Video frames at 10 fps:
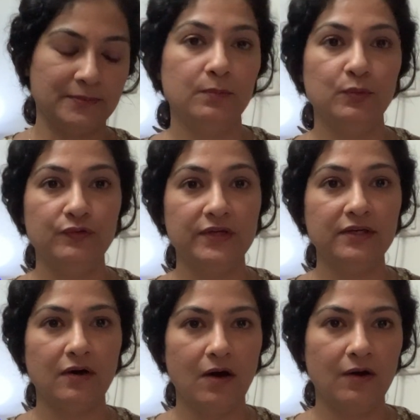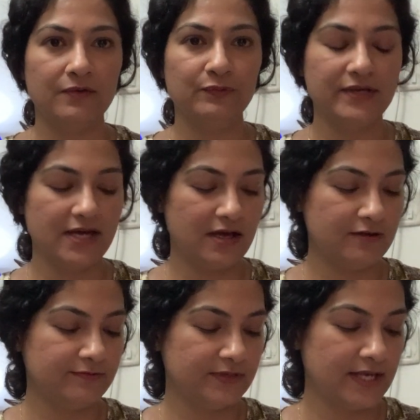Moving on, we have
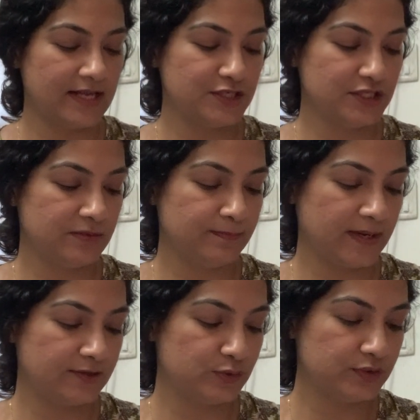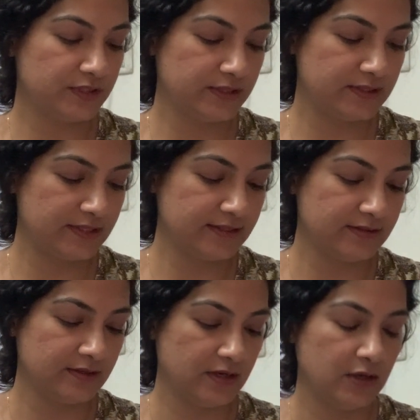calcium pantotheniate,
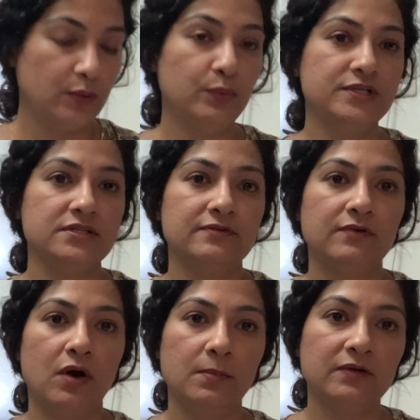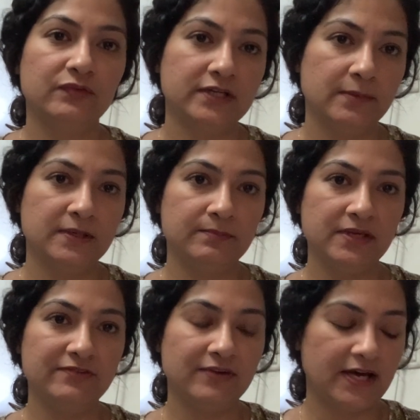which is a form of vitamin
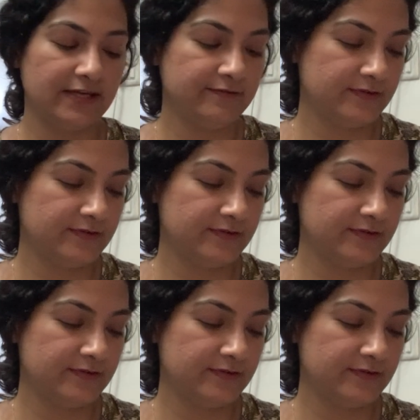B5.